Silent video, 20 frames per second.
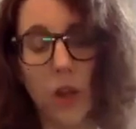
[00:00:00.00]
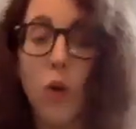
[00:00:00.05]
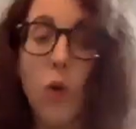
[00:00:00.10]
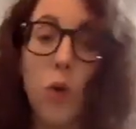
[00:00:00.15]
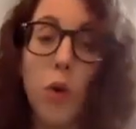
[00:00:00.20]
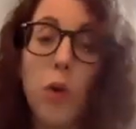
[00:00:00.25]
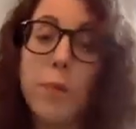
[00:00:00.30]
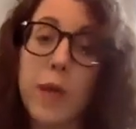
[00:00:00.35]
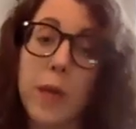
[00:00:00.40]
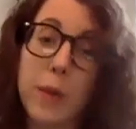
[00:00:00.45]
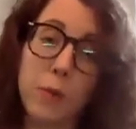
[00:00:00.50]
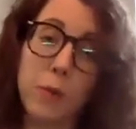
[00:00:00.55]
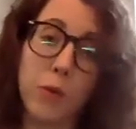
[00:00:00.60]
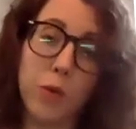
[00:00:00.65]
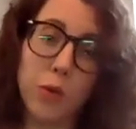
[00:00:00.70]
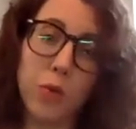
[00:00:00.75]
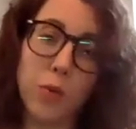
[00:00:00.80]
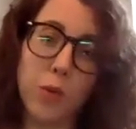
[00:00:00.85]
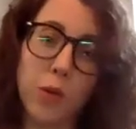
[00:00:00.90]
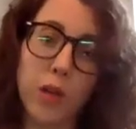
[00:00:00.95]
or people
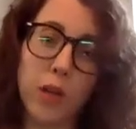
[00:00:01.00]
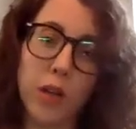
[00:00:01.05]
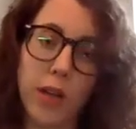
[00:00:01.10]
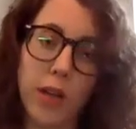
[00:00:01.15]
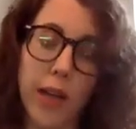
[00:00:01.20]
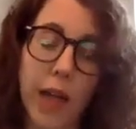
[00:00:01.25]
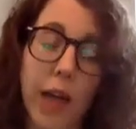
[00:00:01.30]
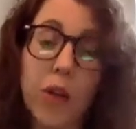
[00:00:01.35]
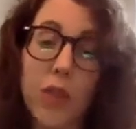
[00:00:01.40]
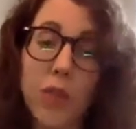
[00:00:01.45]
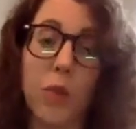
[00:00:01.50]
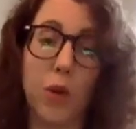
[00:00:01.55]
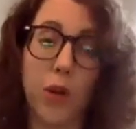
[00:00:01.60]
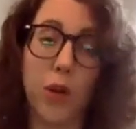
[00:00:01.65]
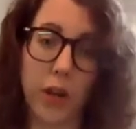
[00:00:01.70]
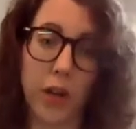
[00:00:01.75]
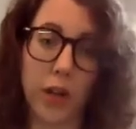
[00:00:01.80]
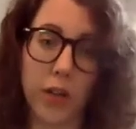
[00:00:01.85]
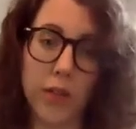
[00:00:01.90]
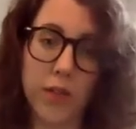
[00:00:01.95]
who were health
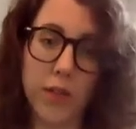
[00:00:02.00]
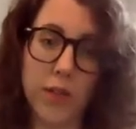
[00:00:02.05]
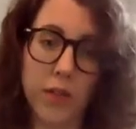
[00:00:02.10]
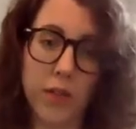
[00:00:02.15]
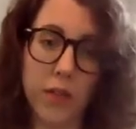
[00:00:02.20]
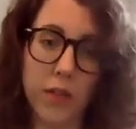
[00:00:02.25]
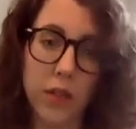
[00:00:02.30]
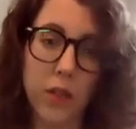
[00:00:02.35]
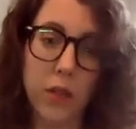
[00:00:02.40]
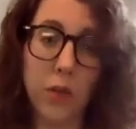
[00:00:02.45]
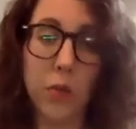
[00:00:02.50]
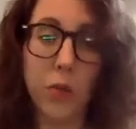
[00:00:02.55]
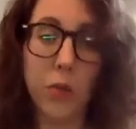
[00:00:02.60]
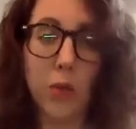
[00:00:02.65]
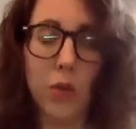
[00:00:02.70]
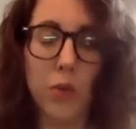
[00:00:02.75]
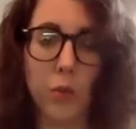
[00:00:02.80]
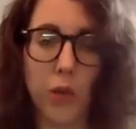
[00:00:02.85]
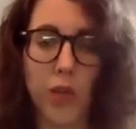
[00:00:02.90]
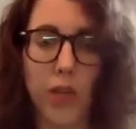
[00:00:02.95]
workers who
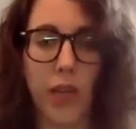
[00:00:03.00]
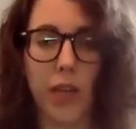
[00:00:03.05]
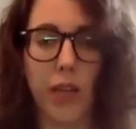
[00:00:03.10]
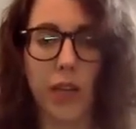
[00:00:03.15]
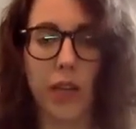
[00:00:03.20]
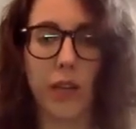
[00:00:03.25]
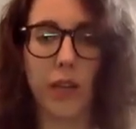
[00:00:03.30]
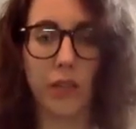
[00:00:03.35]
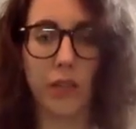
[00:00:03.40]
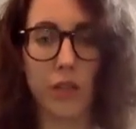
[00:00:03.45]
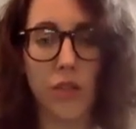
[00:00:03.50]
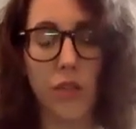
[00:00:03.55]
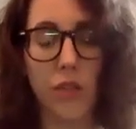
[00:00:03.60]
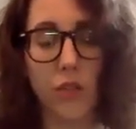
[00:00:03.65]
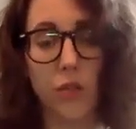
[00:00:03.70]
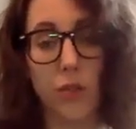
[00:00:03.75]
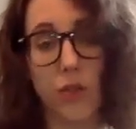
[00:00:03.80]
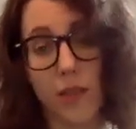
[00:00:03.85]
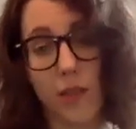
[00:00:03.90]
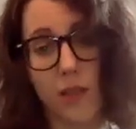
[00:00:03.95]
were working
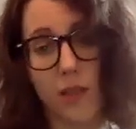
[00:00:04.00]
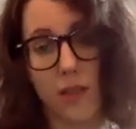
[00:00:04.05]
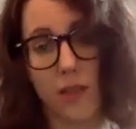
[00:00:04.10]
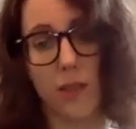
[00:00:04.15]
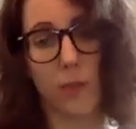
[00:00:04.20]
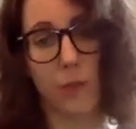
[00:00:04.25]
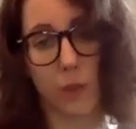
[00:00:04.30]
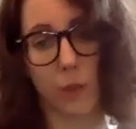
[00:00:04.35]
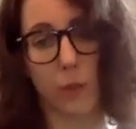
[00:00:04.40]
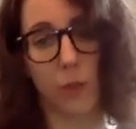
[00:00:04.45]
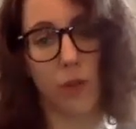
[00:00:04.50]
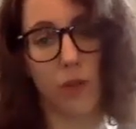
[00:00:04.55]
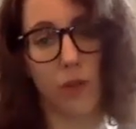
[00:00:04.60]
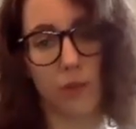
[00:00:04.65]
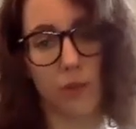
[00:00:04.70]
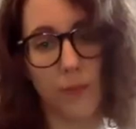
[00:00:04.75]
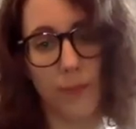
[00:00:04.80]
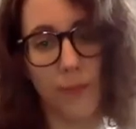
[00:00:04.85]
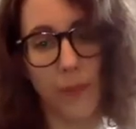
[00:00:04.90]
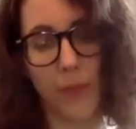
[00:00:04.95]
to assist
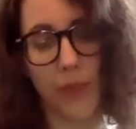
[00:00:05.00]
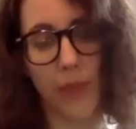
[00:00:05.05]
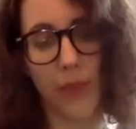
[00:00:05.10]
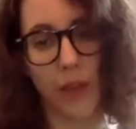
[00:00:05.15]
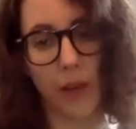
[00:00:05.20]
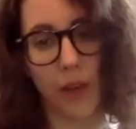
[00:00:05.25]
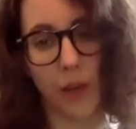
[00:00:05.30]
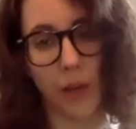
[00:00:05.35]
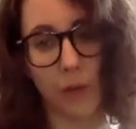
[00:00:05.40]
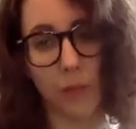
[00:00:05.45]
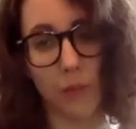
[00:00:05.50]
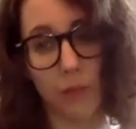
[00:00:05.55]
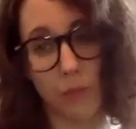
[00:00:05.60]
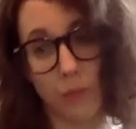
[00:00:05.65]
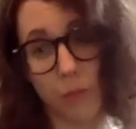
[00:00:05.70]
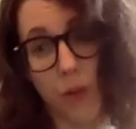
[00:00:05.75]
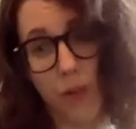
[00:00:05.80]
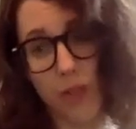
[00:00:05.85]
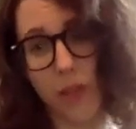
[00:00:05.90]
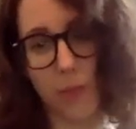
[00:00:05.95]
people
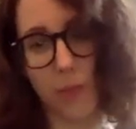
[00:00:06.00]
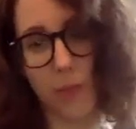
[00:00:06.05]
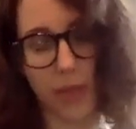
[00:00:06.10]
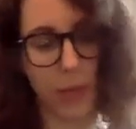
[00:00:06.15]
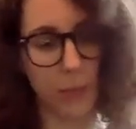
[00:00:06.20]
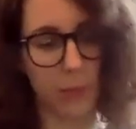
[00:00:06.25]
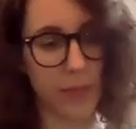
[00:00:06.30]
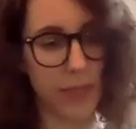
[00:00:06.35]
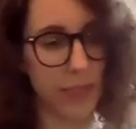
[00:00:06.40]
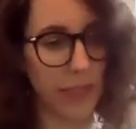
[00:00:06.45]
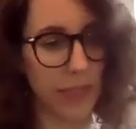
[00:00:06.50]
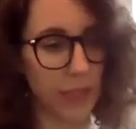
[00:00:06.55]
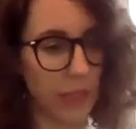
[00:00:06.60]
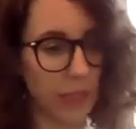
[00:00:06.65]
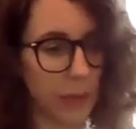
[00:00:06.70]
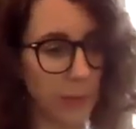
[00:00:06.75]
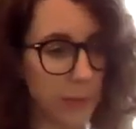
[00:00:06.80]
when they became sick.